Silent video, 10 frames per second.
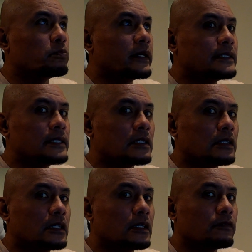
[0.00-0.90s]

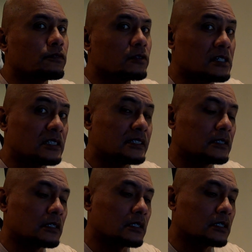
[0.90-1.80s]
Basically for
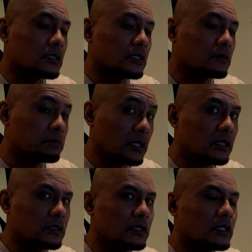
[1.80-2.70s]
this
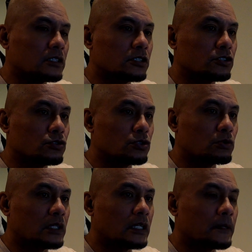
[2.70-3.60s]
build, it's
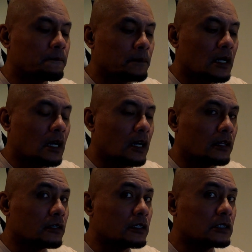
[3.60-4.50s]
usually
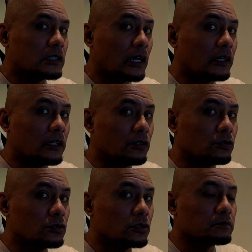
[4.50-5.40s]
either slightly
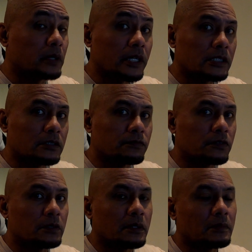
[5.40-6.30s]
used parts
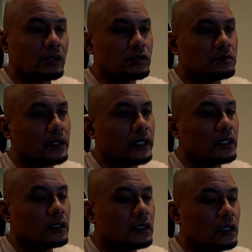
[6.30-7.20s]
for my mountain bike,
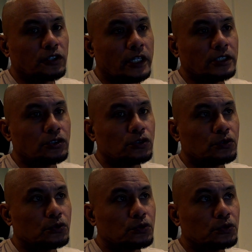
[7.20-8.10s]
trying
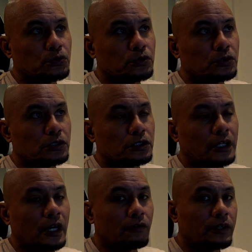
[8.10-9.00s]
to
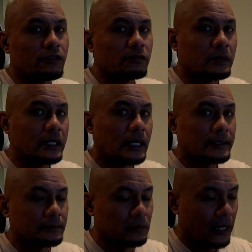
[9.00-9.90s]
get rid of my
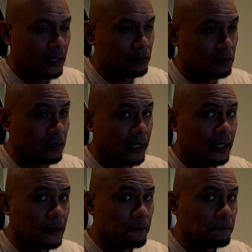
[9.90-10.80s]
hybrid bike,